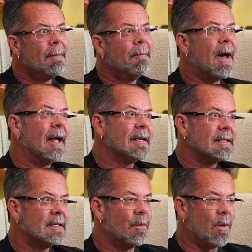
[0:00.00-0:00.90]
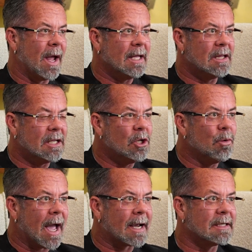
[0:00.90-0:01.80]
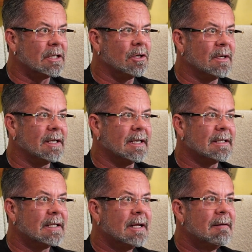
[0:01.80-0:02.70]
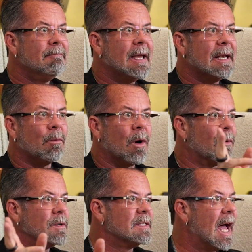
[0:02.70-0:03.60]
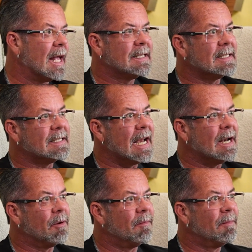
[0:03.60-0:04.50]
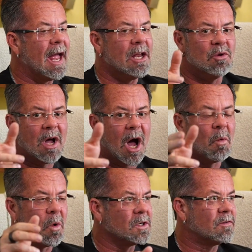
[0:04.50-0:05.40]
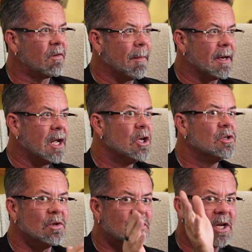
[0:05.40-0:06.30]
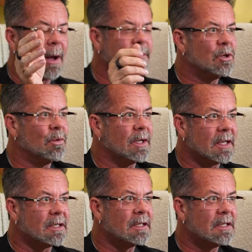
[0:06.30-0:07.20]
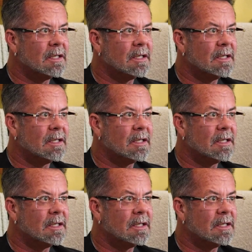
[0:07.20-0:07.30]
but the way that you executed it made it where it was not sustainable and you got worse from it, so you stopped doing it?